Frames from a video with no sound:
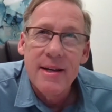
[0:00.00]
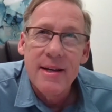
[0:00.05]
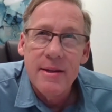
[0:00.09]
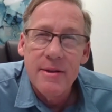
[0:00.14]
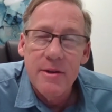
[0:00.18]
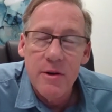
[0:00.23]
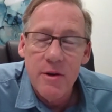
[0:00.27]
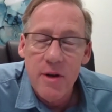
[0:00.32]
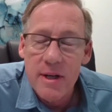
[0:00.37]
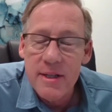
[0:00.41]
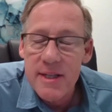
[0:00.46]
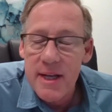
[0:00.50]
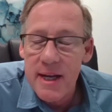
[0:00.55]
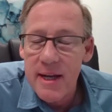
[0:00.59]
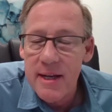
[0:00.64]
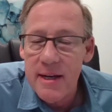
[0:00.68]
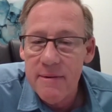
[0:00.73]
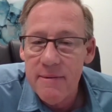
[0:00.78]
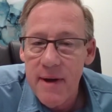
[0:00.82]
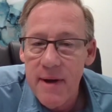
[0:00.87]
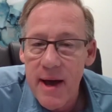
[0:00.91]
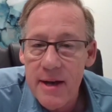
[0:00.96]
they're not
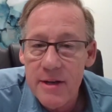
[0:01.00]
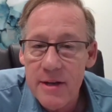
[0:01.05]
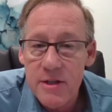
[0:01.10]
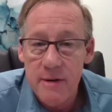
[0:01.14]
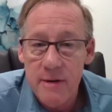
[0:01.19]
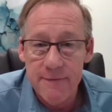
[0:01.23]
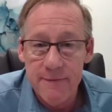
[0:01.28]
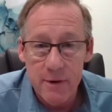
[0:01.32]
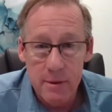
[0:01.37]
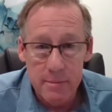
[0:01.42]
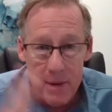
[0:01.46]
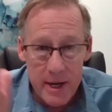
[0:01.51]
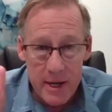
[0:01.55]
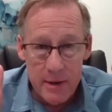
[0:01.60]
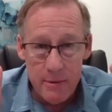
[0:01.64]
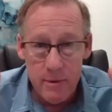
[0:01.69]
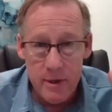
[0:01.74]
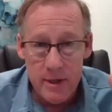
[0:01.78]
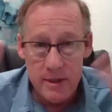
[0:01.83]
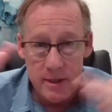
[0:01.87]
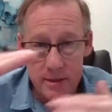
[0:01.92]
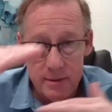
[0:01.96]
taking advantage of for many
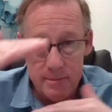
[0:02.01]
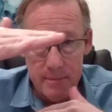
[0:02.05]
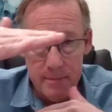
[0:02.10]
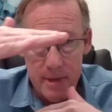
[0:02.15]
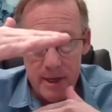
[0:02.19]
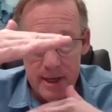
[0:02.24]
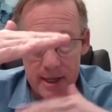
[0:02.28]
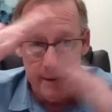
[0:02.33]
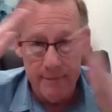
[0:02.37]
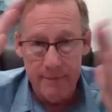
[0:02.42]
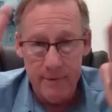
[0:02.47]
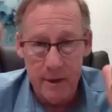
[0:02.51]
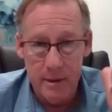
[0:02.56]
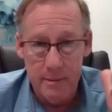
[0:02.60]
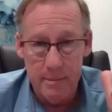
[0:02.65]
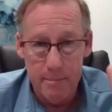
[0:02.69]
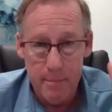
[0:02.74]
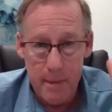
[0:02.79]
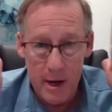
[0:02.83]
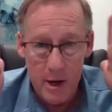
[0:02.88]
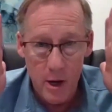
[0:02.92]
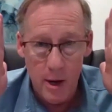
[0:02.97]
reasons. Many live in a
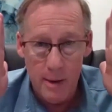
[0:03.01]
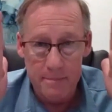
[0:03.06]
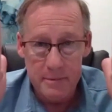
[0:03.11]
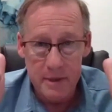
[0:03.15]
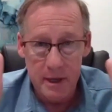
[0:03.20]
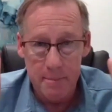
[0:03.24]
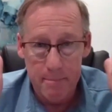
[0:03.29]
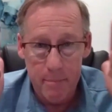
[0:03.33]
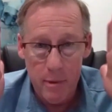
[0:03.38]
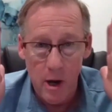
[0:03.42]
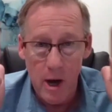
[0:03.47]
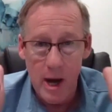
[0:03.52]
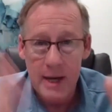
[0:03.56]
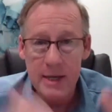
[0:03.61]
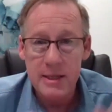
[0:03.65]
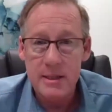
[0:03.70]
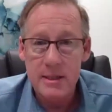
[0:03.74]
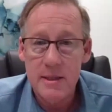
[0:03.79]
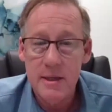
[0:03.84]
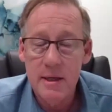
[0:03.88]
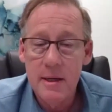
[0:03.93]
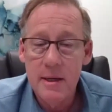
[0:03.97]
myopic
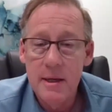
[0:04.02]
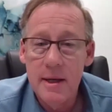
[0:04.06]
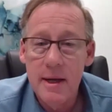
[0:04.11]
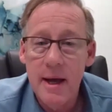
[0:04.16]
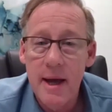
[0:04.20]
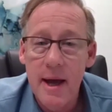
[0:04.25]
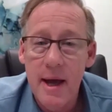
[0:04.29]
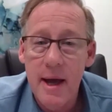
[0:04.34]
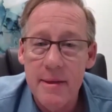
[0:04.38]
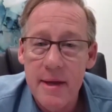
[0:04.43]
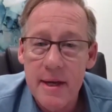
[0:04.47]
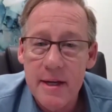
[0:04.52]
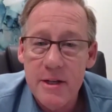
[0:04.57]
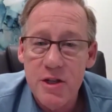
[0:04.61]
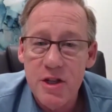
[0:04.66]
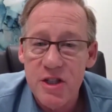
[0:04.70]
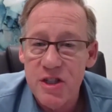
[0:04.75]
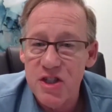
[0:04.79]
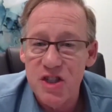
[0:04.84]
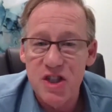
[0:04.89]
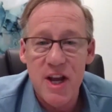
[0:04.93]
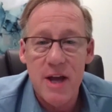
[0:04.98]
box and they
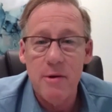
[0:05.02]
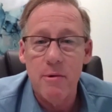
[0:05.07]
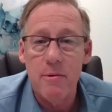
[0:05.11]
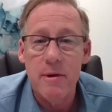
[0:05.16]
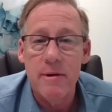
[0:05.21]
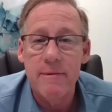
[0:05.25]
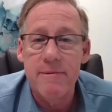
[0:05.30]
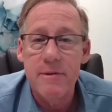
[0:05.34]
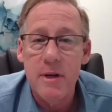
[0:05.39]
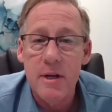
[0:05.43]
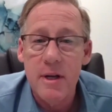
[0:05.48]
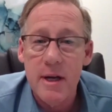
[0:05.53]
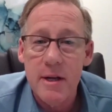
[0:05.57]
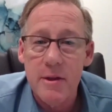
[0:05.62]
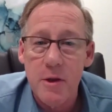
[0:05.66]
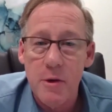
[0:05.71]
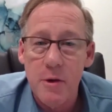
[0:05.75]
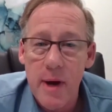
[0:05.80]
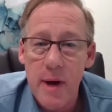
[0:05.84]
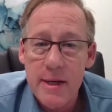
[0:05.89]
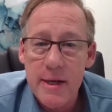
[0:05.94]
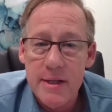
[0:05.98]
just generally feel like
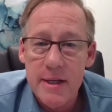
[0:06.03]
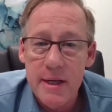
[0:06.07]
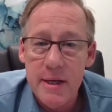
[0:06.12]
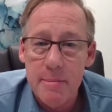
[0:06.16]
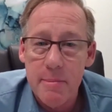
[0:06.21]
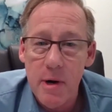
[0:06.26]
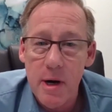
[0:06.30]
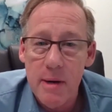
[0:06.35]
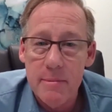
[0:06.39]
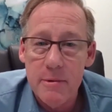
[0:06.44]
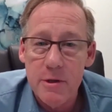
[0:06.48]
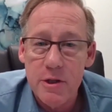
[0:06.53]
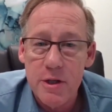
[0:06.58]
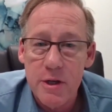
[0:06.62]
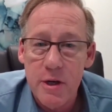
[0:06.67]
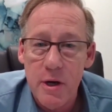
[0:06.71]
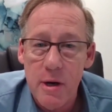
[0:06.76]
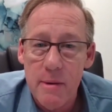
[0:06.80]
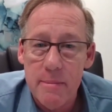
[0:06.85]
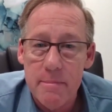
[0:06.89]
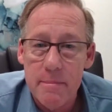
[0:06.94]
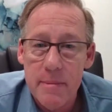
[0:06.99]
their IT department should
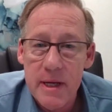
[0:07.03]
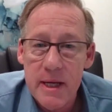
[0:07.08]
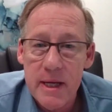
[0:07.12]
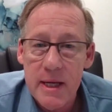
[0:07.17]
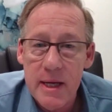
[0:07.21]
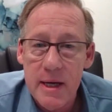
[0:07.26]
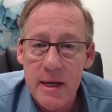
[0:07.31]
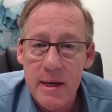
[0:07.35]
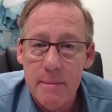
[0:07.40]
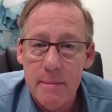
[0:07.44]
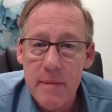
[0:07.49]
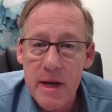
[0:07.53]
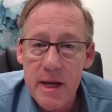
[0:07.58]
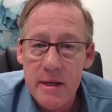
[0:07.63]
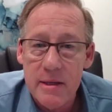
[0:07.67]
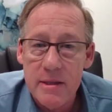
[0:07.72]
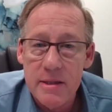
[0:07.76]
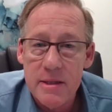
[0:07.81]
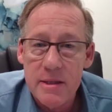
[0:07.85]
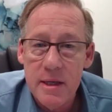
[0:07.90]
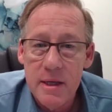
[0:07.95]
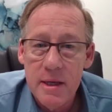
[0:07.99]
all be
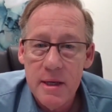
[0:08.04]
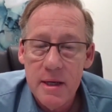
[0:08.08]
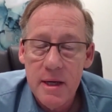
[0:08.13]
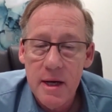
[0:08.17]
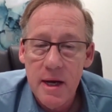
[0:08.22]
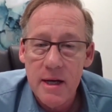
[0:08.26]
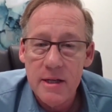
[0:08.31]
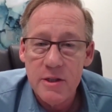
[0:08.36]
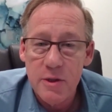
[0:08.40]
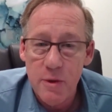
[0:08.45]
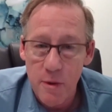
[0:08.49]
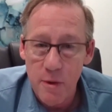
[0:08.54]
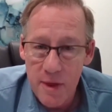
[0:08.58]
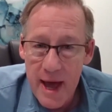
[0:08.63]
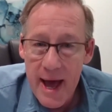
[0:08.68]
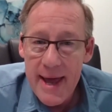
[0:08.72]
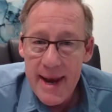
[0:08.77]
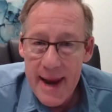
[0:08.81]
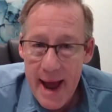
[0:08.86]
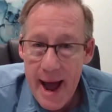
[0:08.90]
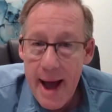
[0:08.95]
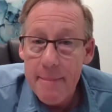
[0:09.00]
males. So
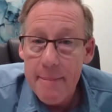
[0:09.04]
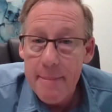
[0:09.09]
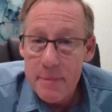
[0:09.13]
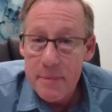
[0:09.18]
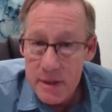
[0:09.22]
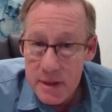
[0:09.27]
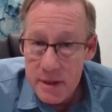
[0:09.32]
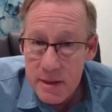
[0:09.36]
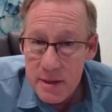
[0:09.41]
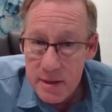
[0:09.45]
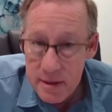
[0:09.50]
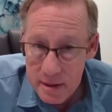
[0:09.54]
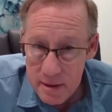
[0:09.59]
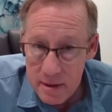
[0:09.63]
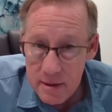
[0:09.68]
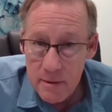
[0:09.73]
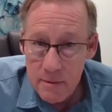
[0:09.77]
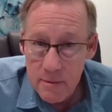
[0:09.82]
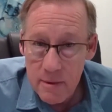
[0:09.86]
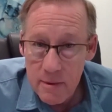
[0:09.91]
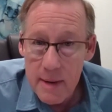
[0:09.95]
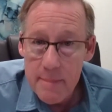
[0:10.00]
that happens,
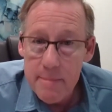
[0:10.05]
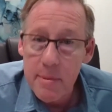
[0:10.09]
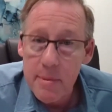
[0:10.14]
right?